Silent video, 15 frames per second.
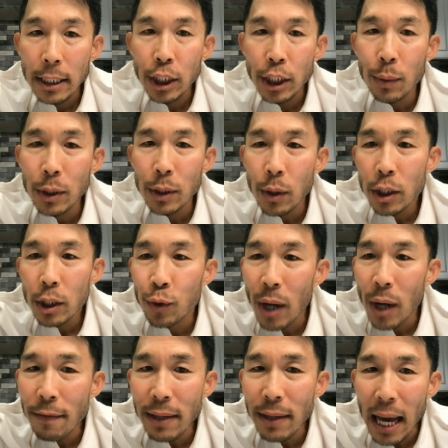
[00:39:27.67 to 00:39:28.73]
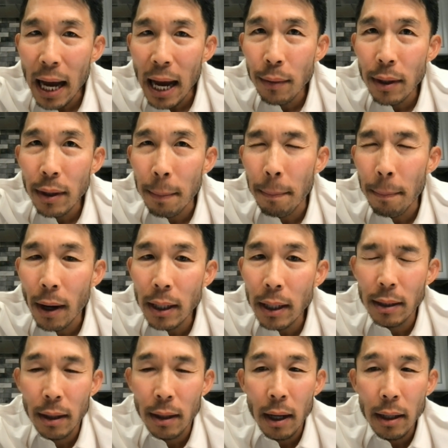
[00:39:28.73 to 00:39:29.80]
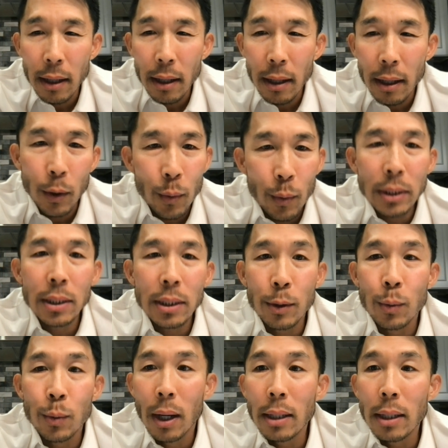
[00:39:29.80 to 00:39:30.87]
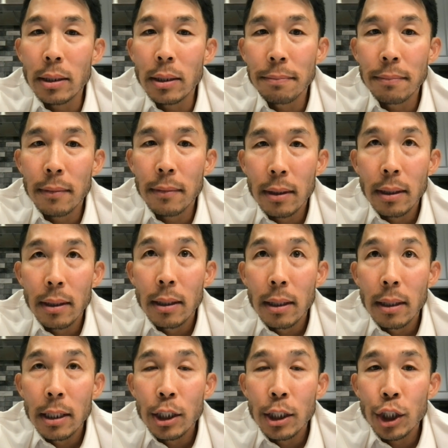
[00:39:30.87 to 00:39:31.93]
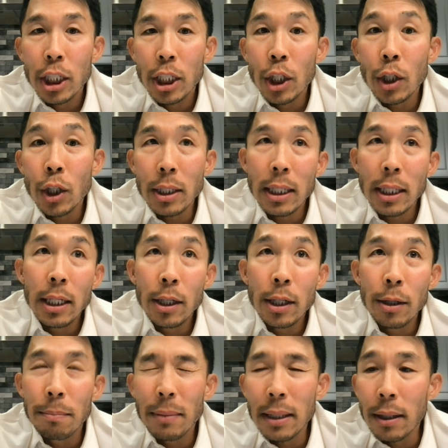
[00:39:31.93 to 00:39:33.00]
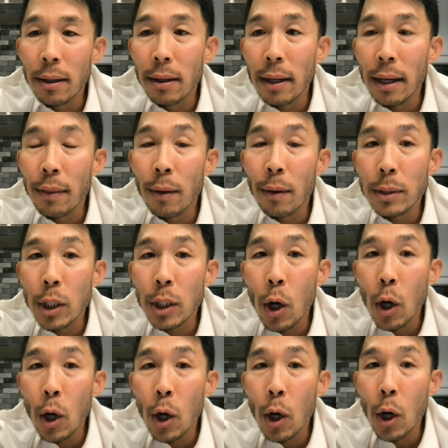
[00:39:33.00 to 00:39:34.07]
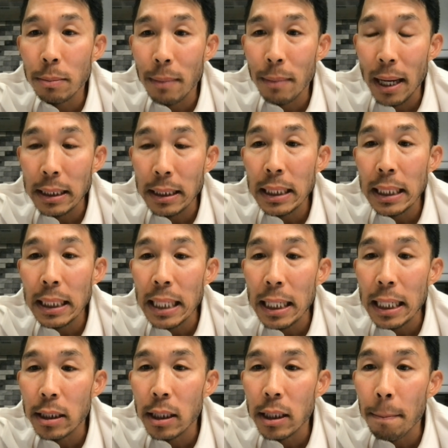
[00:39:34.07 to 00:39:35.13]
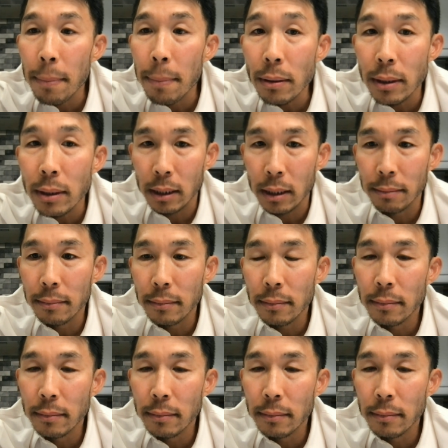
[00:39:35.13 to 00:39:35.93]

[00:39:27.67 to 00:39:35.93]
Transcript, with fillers: As she was driving out of the parking lot where the Quiznos was, she looked in her mirror and there was a homeless man sitting next to the building.